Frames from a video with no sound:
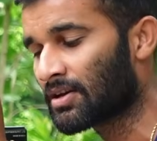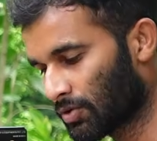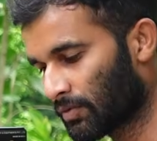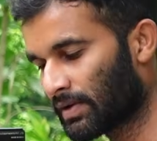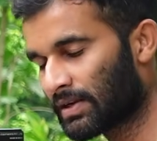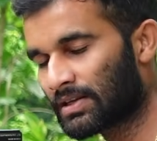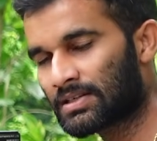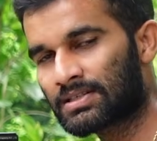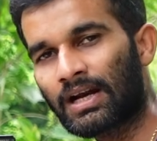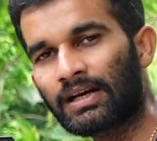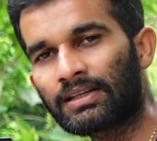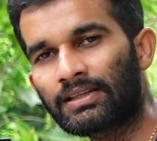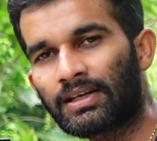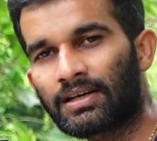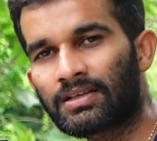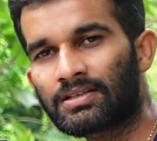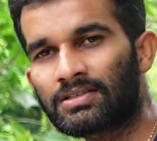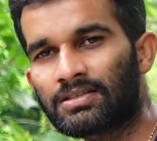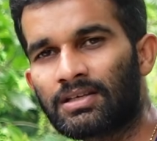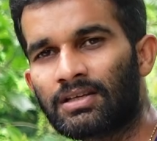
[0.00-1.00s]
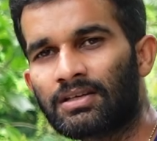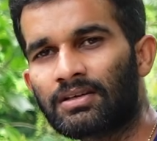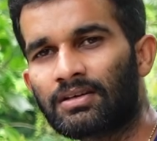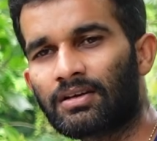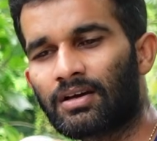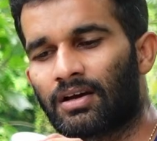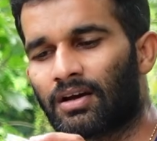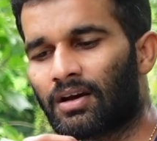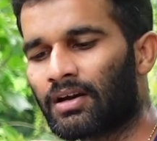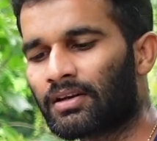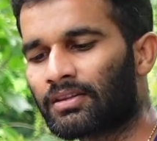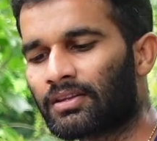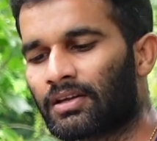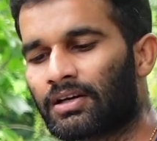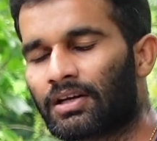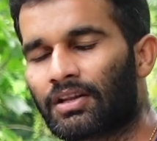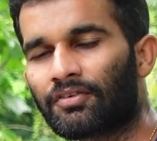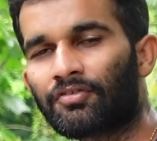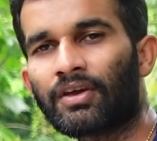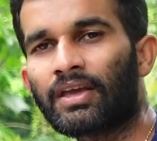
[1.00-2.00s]
So we'll start the testing at
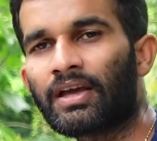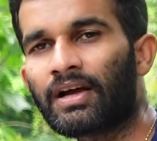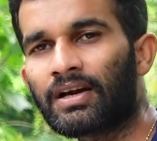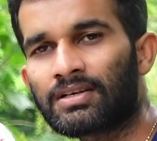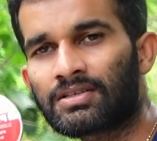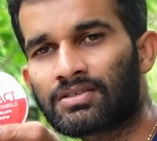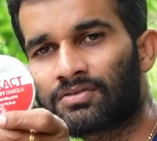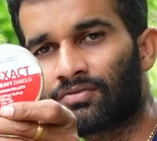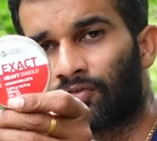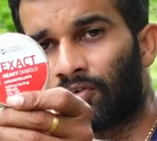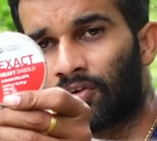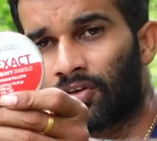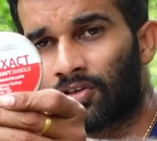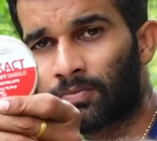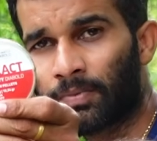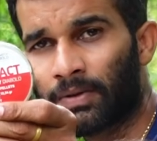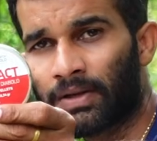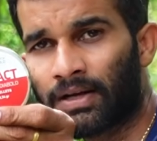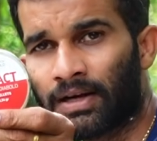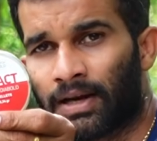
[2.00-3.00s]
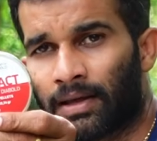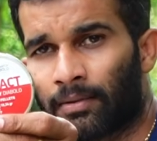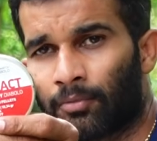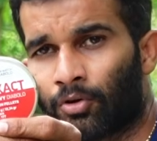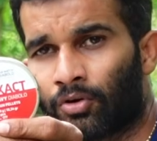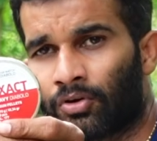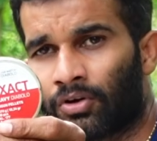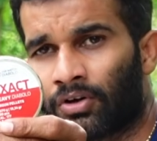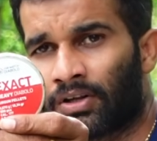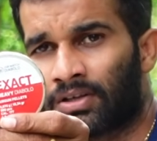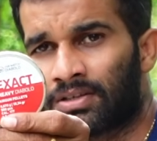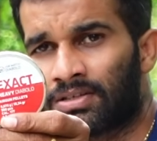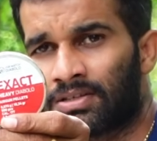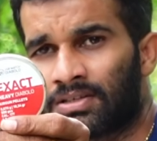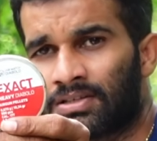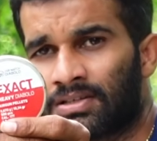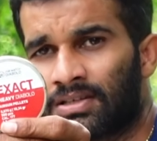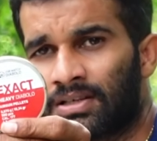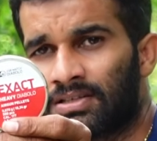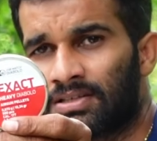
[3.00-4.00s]
35 yards. First pellet I'm going to test
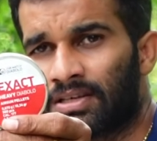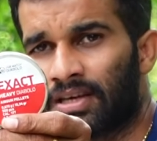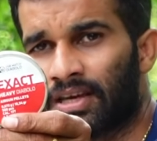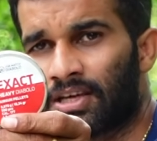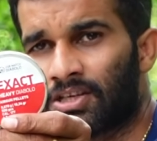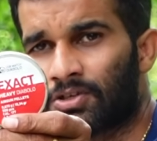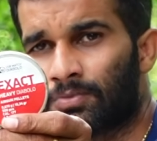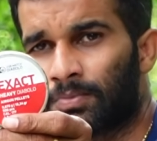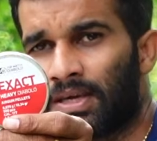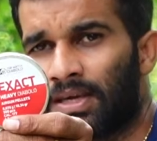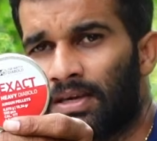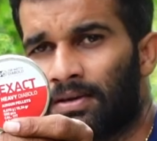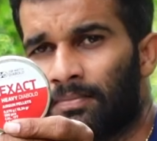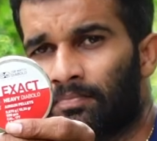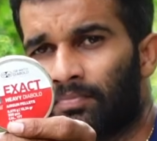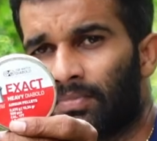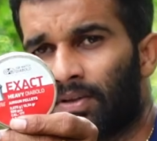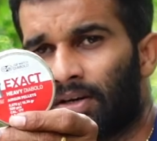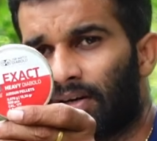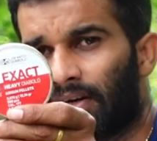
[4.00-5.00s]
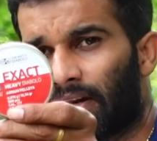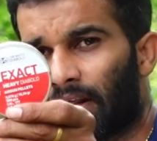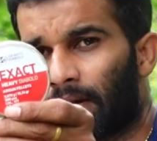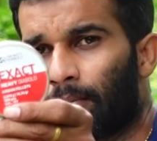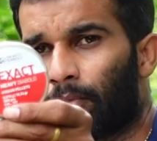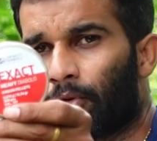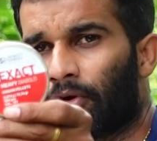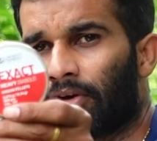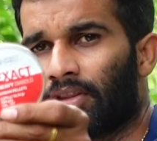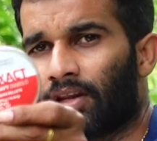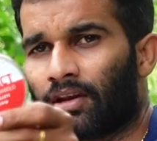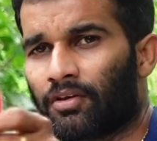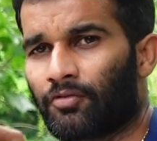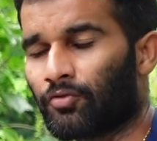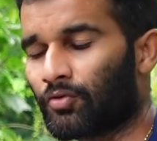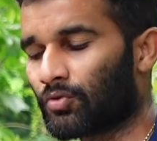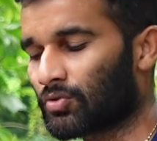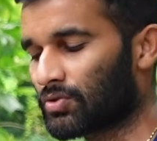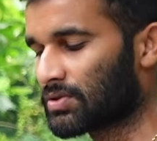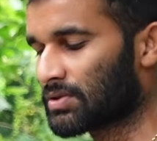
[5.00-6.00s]
is the JSB
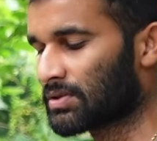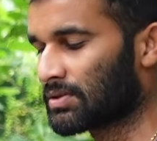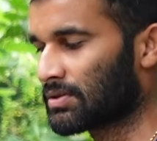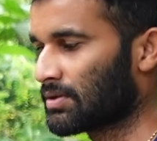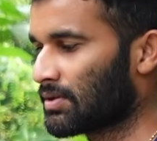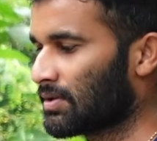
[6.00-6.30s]
10.34s.